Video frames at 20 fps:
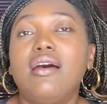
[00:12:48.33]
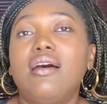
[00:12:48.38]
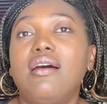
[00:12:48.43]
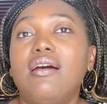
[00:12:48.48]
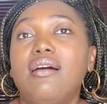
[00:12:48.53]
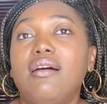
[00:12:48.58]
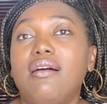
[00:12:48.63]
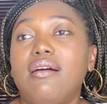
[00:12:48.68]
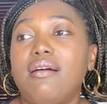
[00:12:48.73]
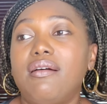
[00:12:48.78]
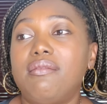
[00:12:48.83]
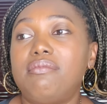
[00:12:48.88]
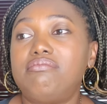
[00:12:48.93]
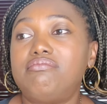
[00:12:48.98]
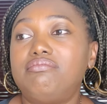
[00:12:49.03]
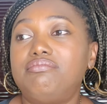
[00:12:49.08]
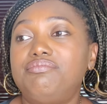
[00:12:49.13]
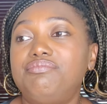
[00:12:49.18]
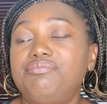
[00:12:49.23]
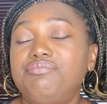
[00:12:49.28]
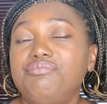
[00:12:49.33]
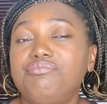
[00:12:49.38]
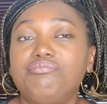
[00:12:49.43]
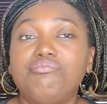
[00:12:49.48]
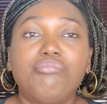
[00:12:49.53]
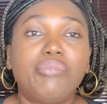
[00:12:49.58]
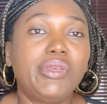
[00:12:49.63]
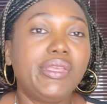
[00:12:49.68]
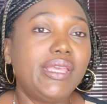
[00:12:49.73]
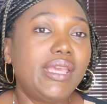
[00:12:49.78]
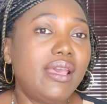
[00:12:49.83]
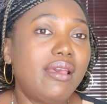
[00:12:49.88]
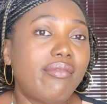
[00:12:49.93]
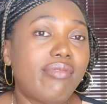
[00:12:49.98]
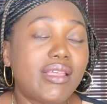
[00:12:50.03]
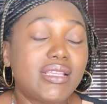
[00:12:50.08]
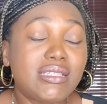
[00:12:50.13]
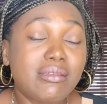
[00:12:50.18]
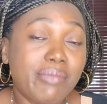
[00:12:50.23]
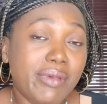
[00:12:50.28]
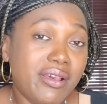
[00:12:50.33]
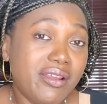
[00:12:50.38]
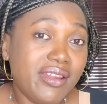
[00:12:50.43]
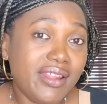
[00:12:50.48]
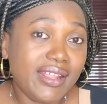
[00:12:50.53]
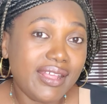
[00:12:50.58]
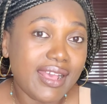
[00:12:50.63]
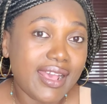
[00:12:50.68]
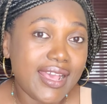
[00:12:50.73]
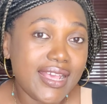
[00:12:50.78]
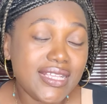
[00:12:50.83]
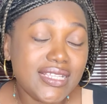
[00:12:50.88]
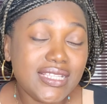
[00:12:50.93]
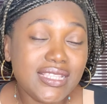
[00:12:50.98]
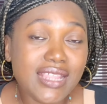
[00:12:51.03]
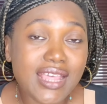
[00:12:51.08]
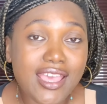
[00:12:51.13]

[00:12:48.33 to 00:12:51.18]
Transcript: But yeah, that's about it, guys.